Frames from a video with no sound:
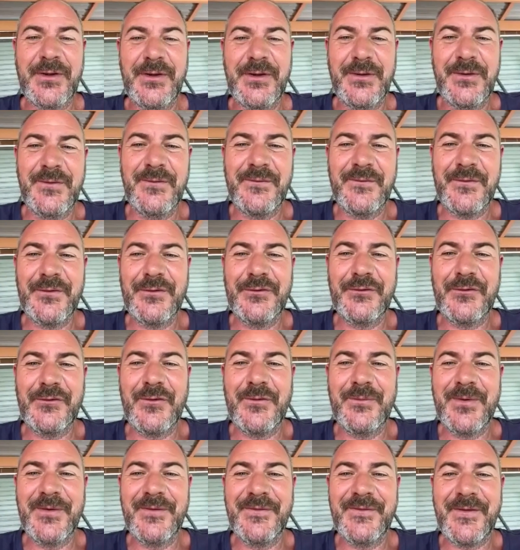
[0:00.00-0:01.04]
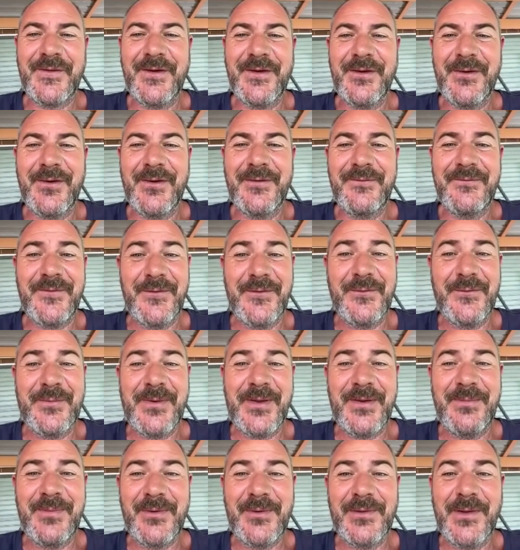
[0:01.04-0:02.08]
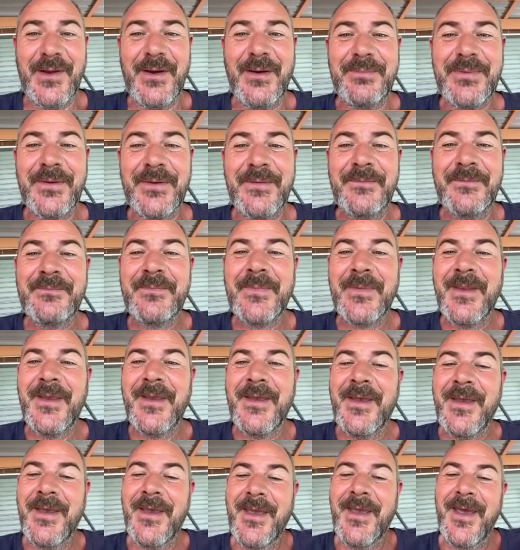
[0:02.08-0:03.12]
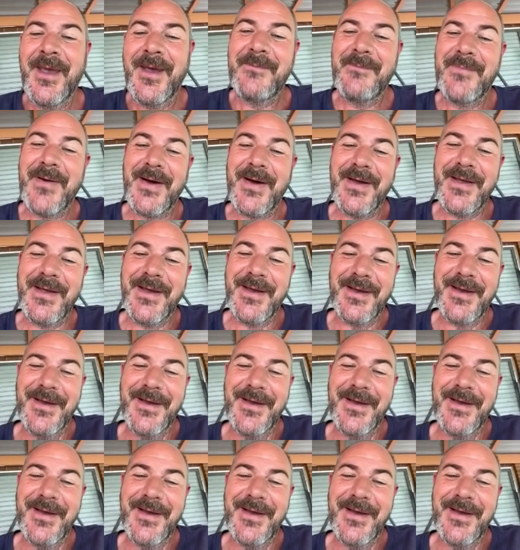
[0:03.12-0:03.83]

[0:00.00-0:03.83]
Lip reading: you do for a job? I say, I fill people up. But,